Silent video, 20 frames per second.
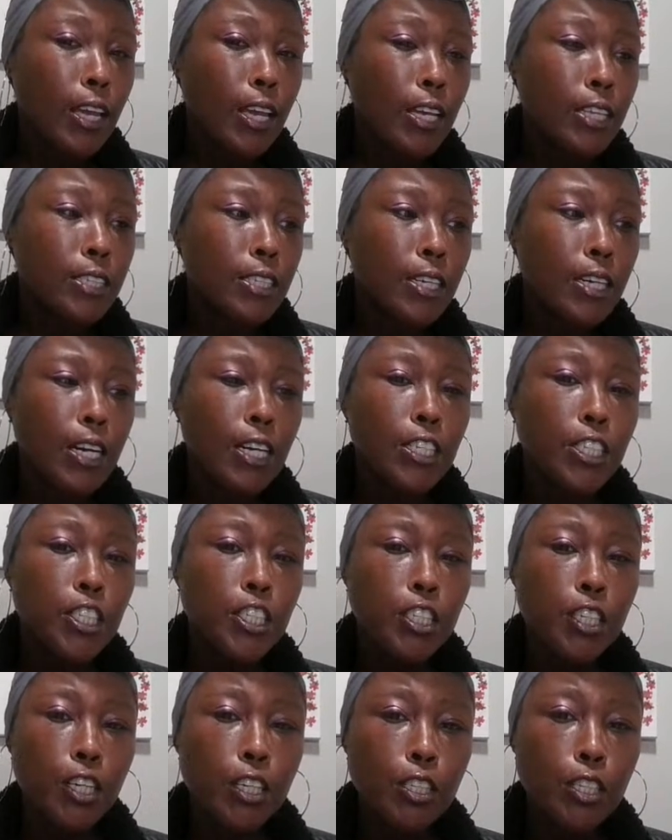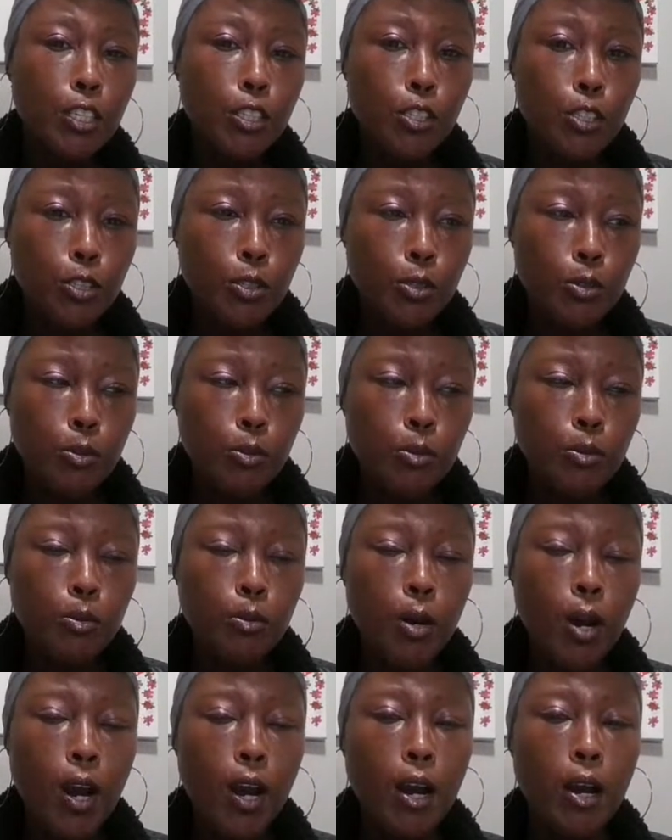is it conjunct
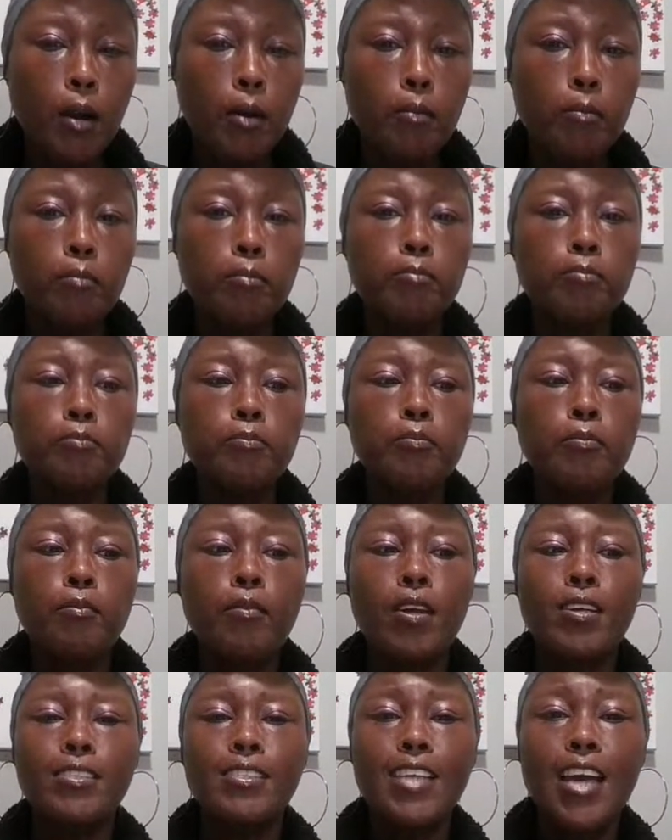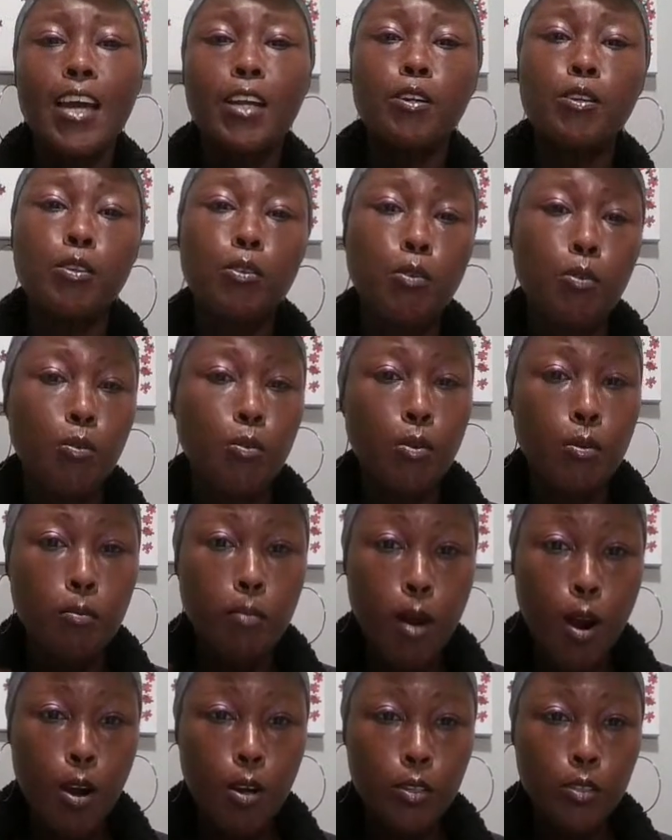to Saturn or
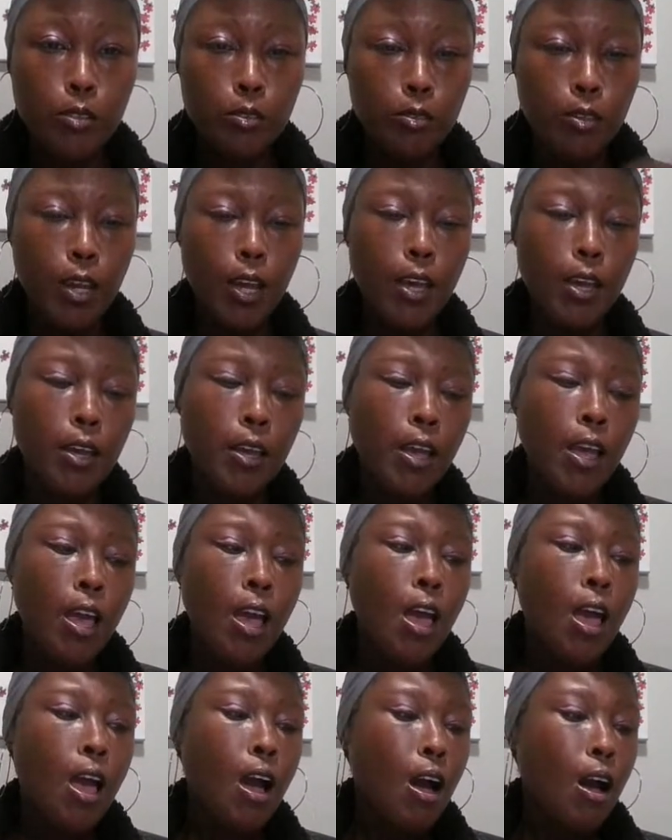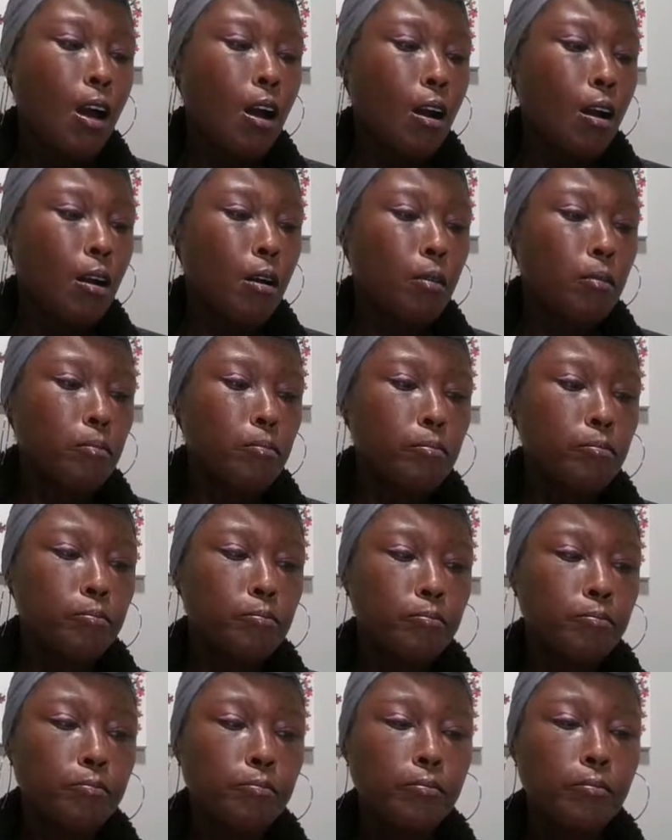Mars? Okay.
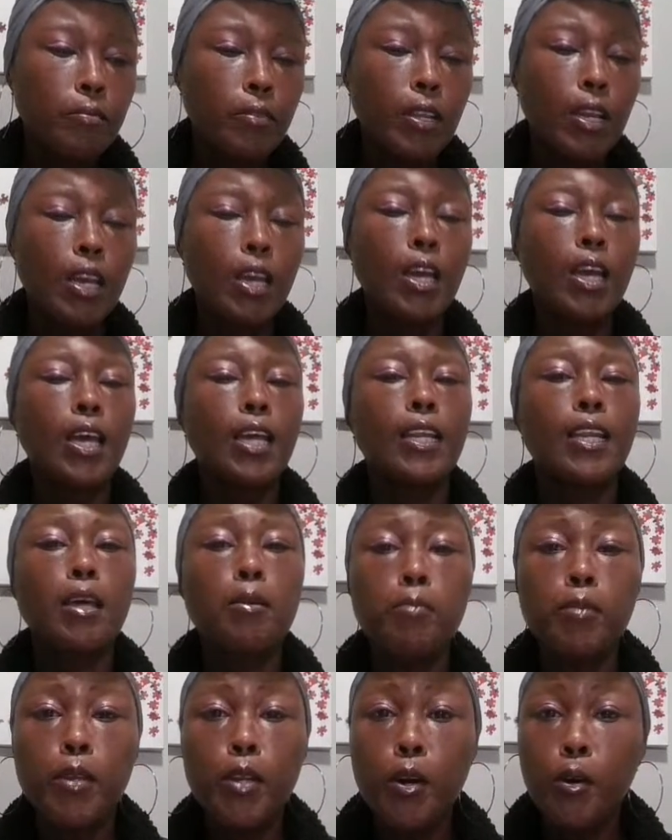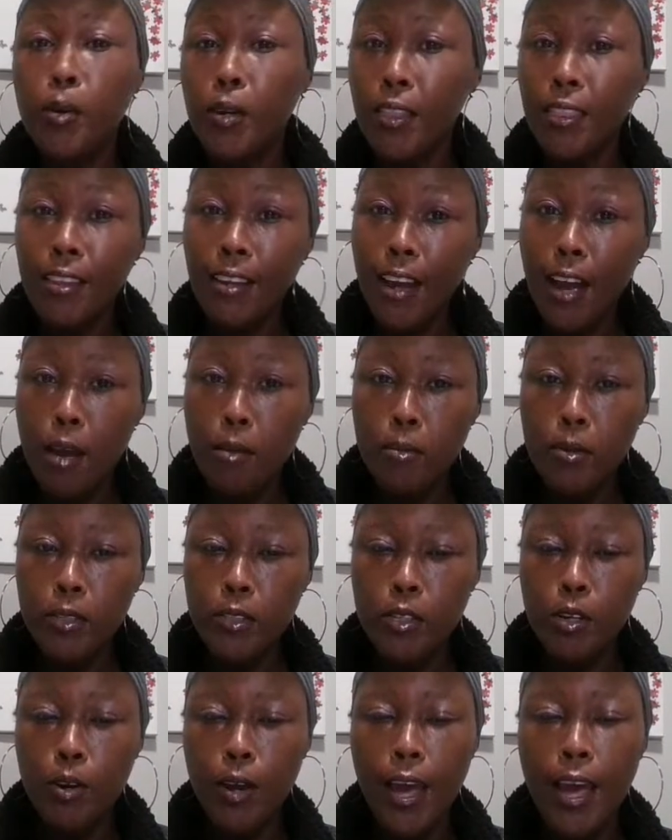Um, and let me know in the
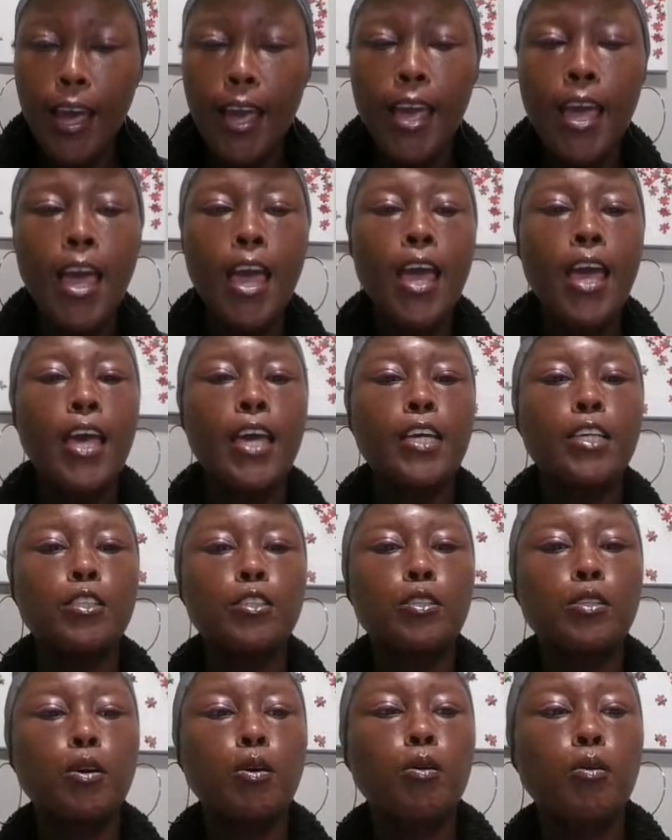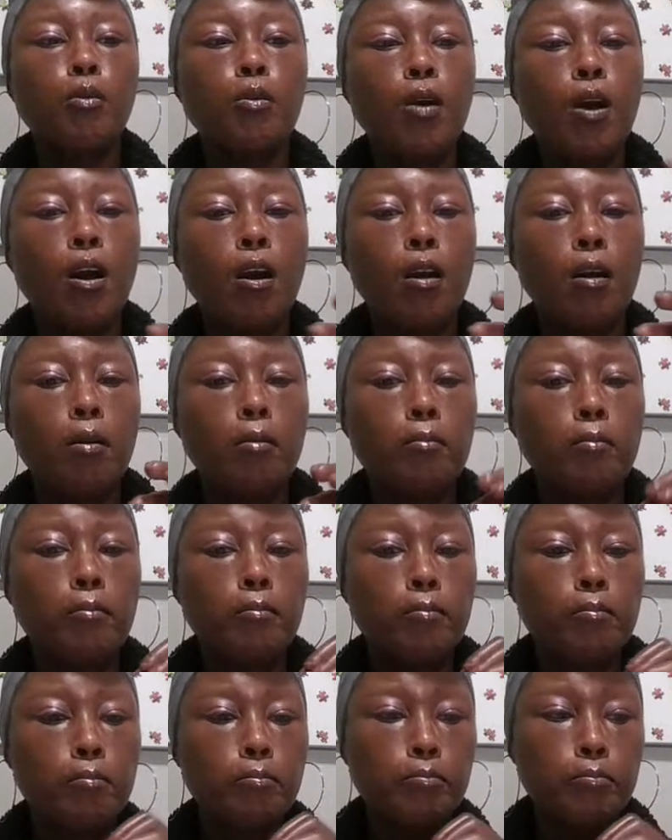comments, okay? And so,
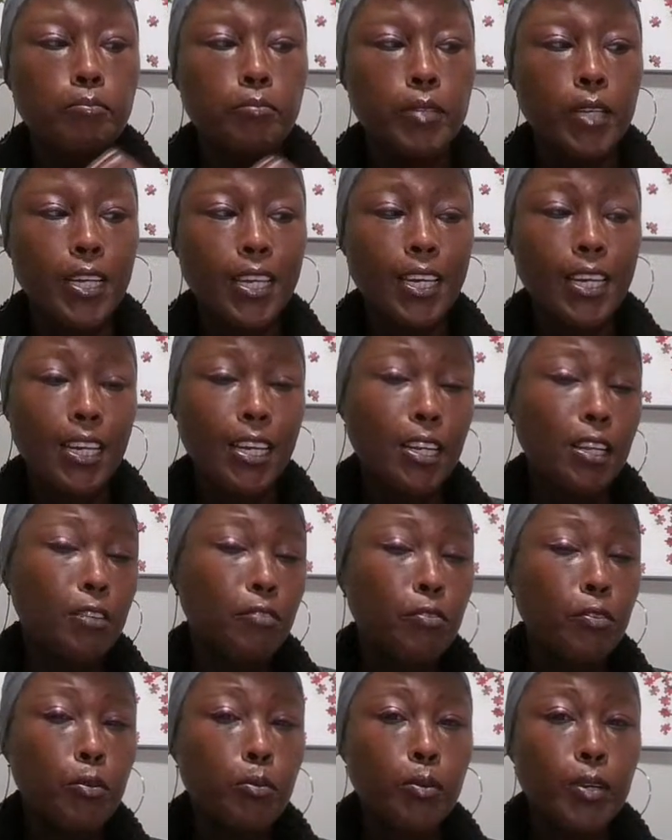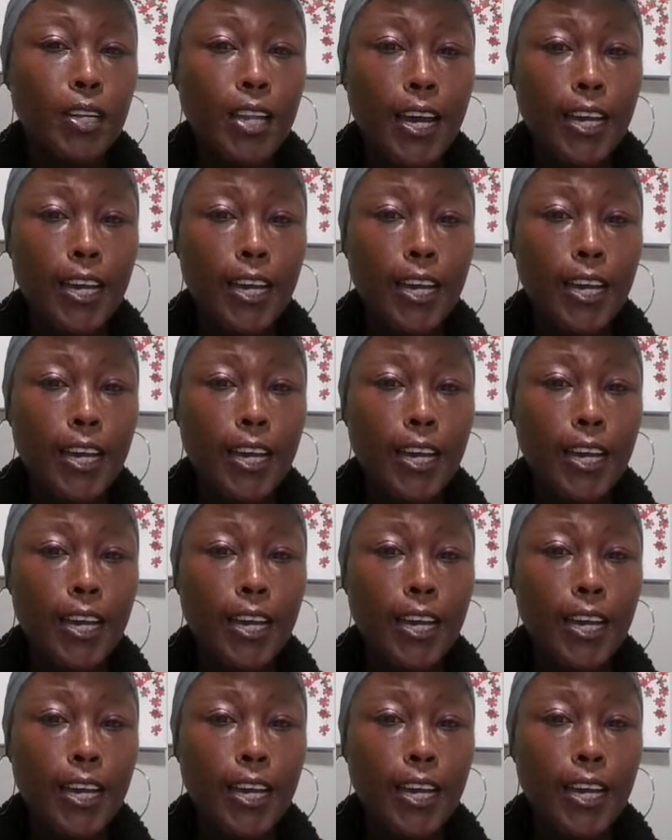again, if you would